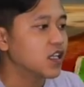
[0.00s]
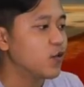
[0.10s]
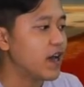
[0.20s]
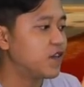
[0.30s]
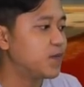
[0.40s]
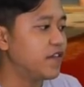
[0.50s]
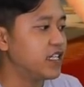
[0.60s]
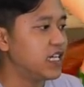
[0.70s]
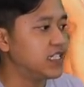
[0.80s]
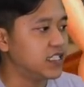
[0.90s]
to have
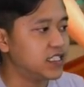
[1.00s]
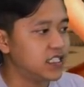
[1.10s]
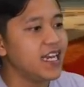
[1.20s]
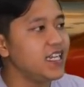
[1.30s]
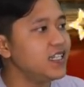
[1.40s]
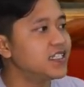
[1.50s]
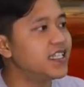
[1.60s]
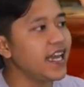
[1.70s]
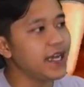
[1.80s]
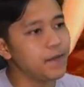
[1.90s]
spirit gauges. And in this
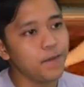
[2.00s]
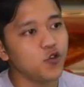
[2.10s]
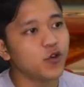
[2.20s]
game,